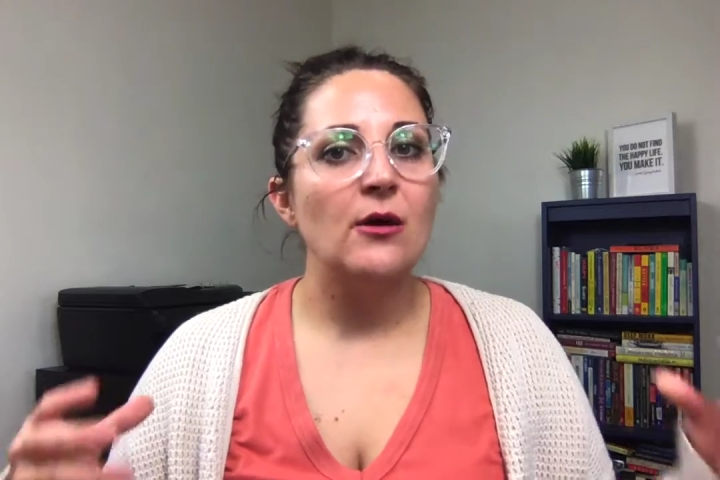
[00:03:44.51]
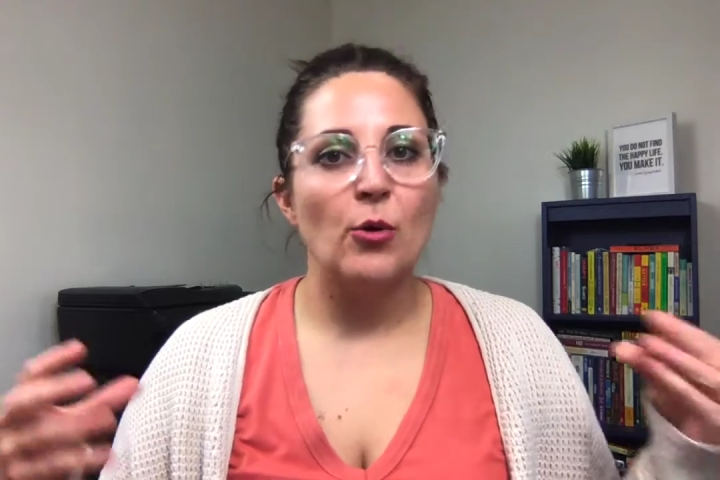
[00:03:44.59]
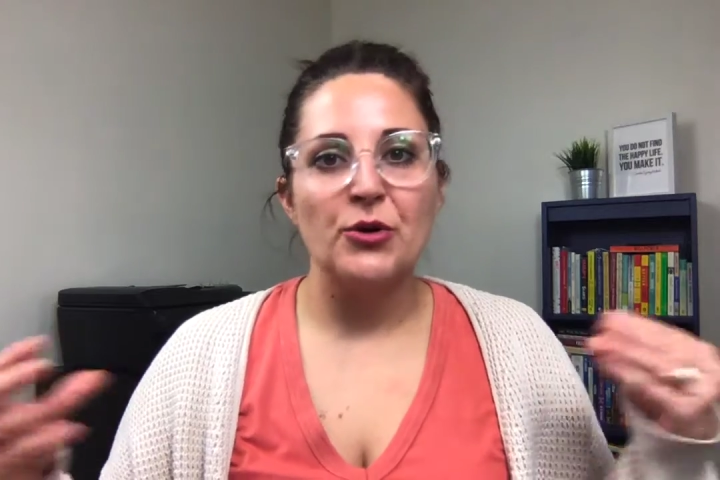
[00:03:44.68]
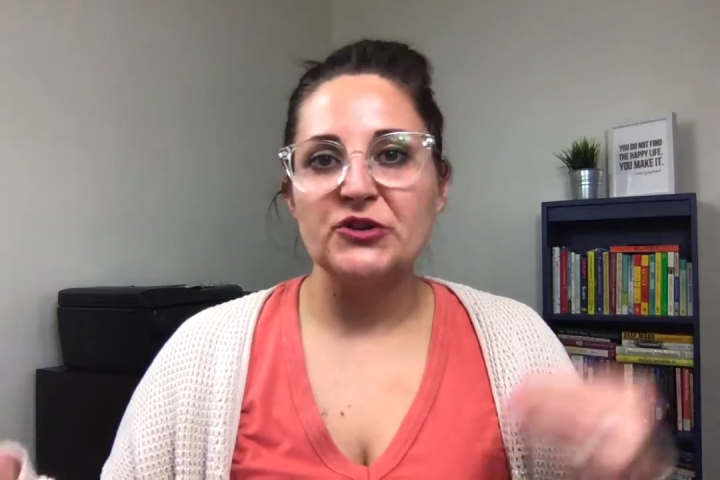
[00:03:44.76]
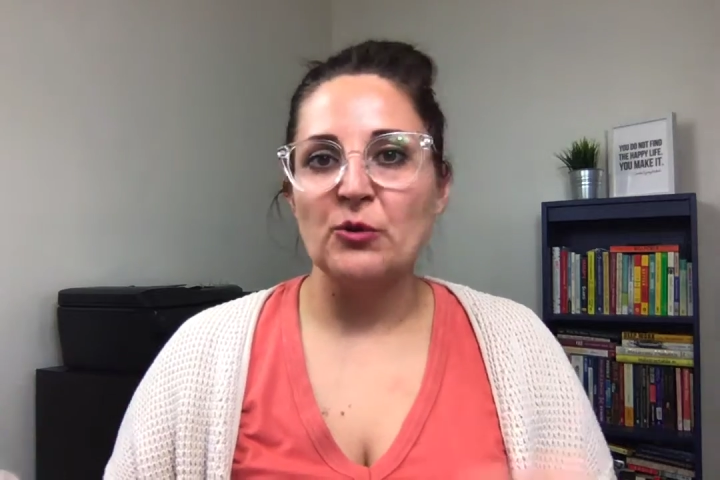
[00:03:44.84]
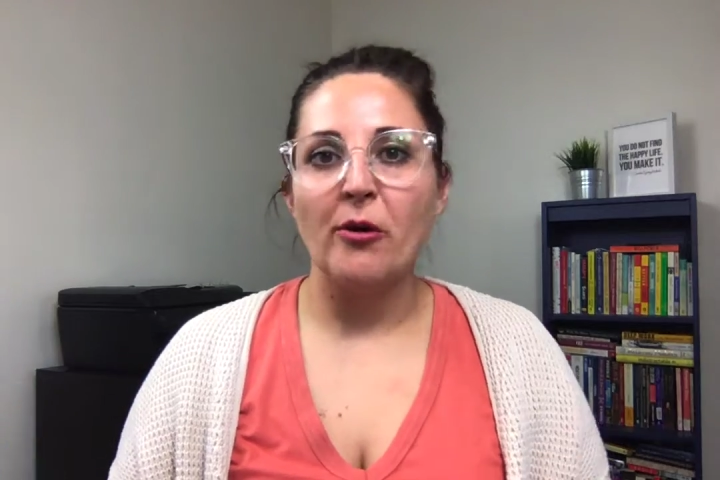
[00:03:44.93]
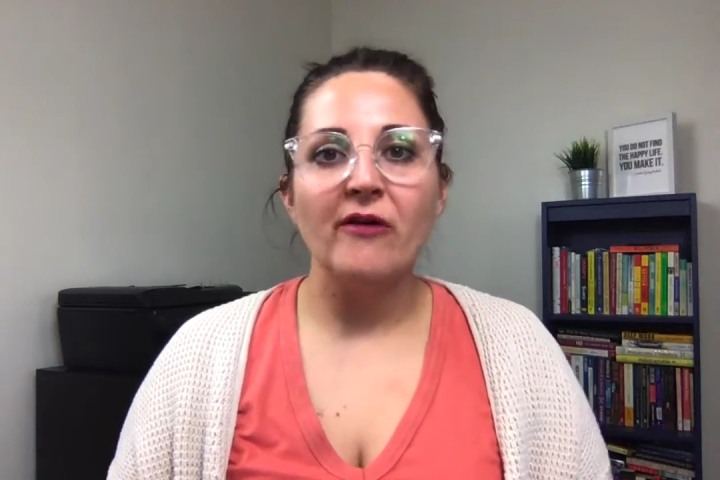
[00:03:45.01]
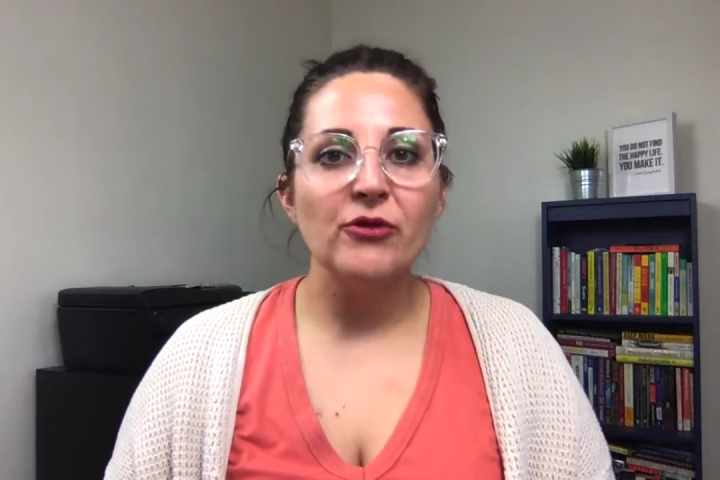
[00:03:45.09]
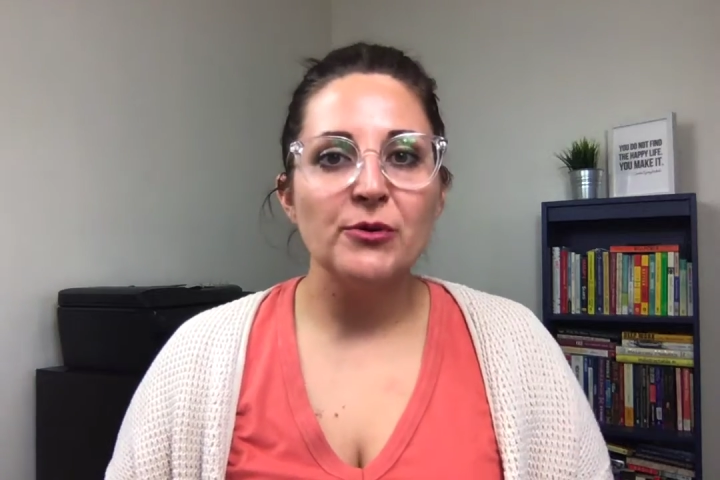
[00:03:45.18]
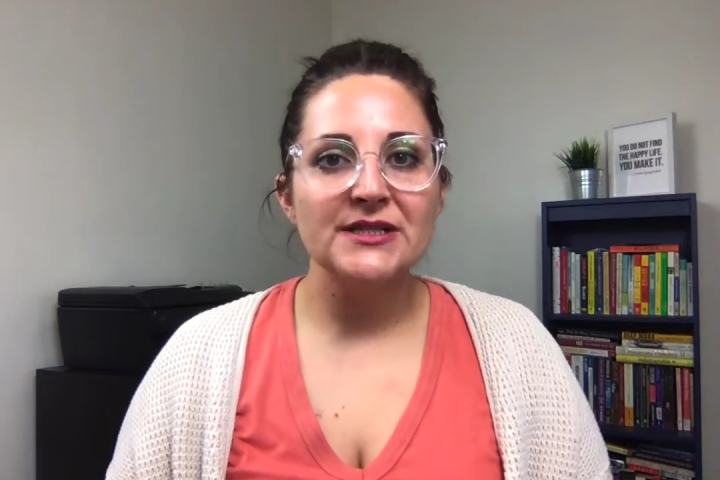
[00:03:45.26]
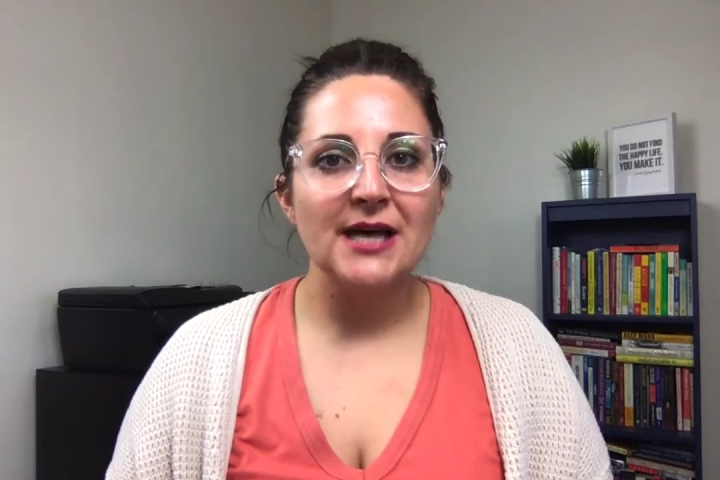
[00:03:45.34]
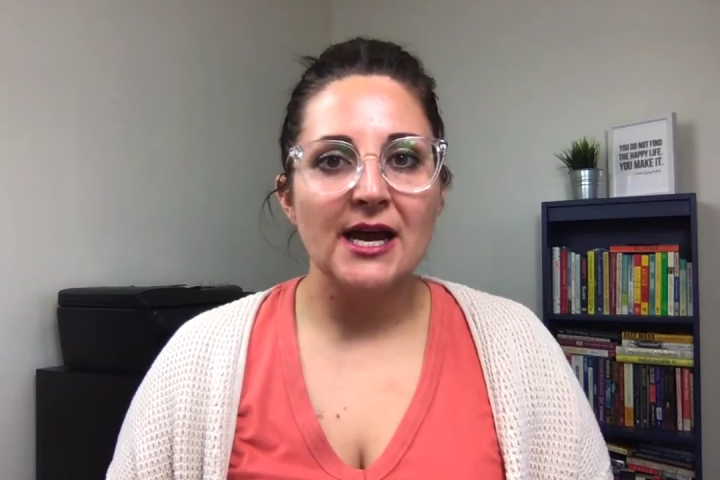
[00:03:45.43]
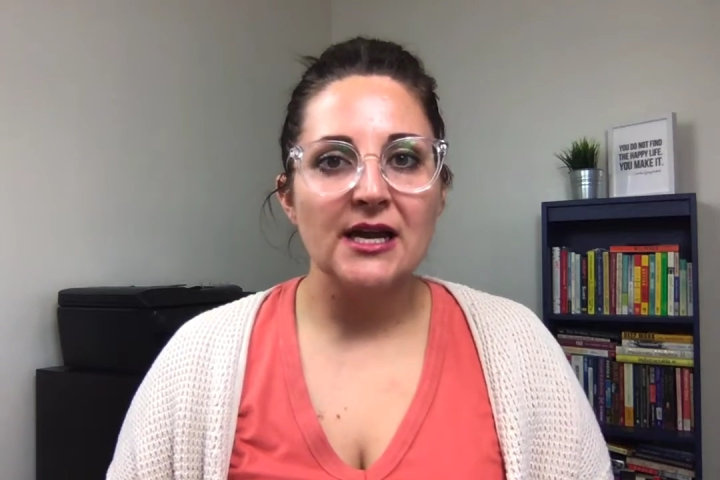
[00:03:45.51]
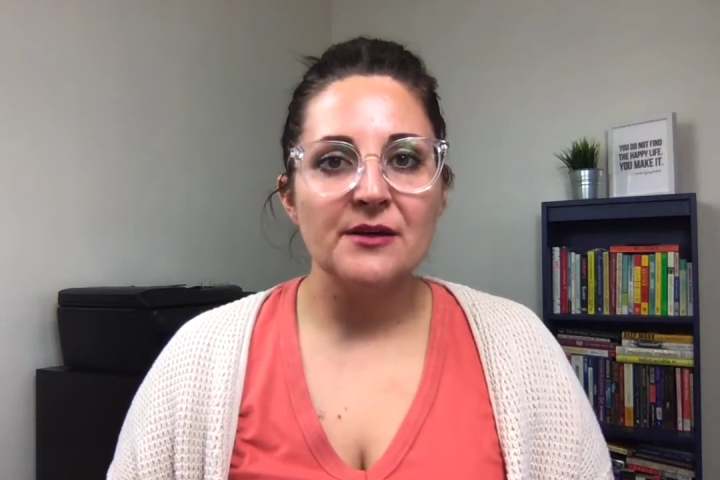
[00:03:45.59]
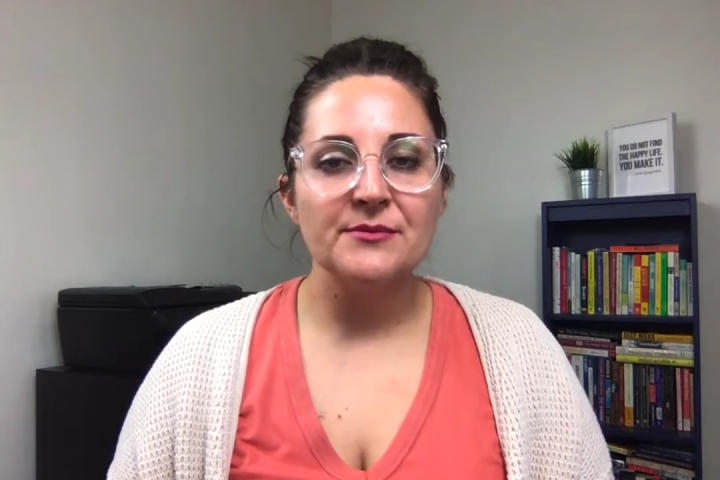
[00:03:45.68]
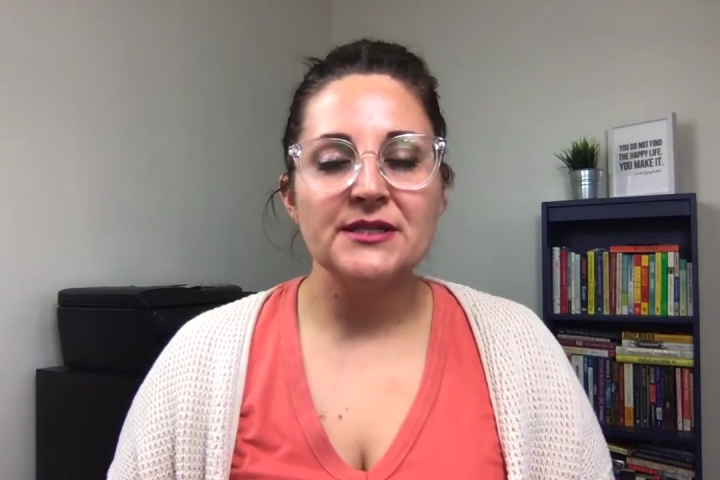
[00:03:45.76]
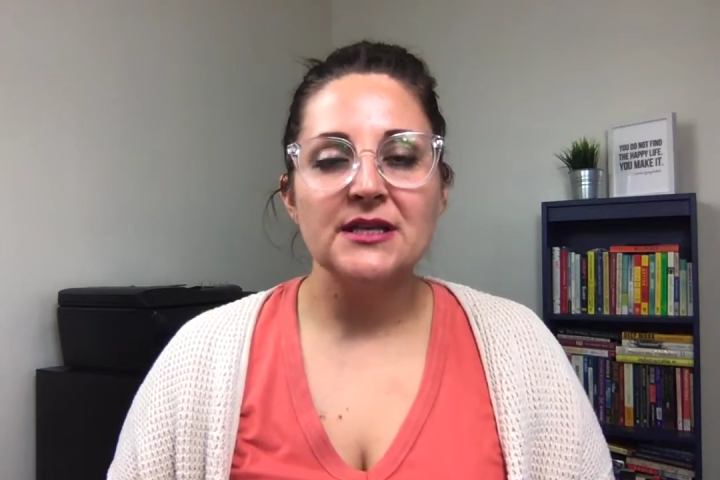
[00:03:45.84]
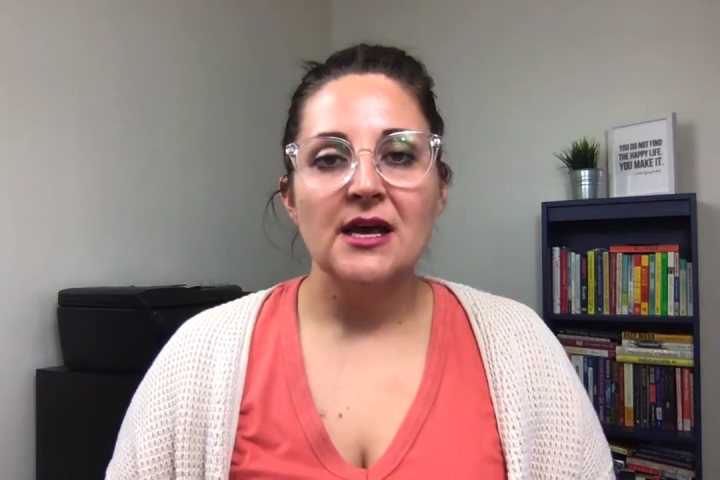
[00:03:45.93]
or the superfluous
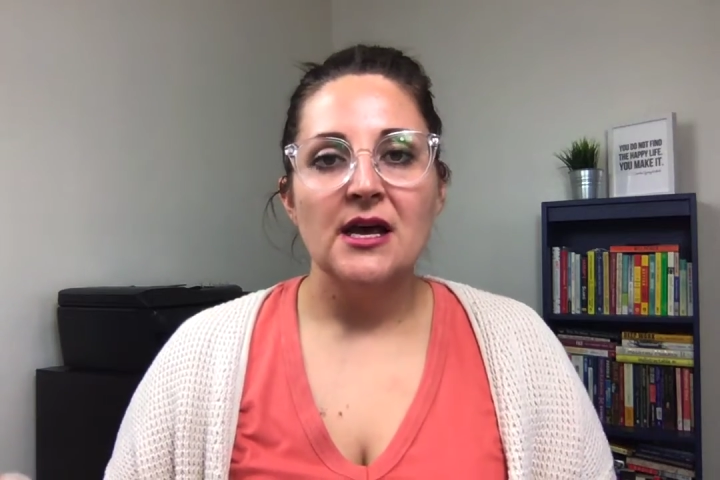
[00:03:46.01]
items,